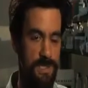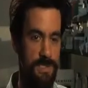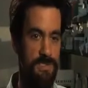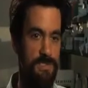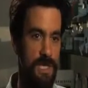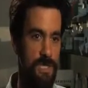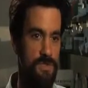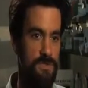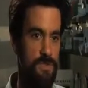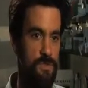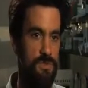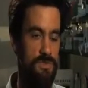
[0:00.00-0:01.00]
scale
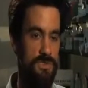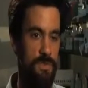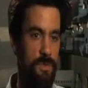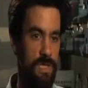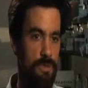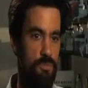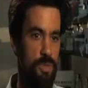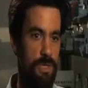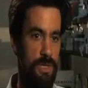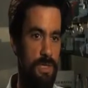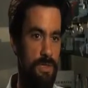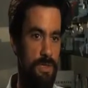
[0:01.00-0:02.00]
tools that we can
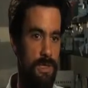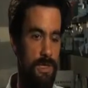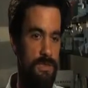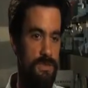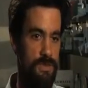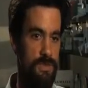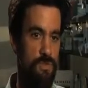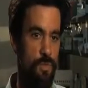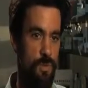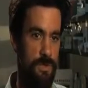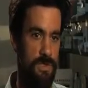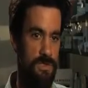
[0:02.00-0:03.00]
apply to this
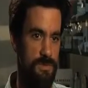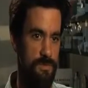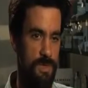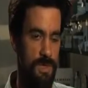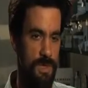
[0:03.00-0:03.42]
organism.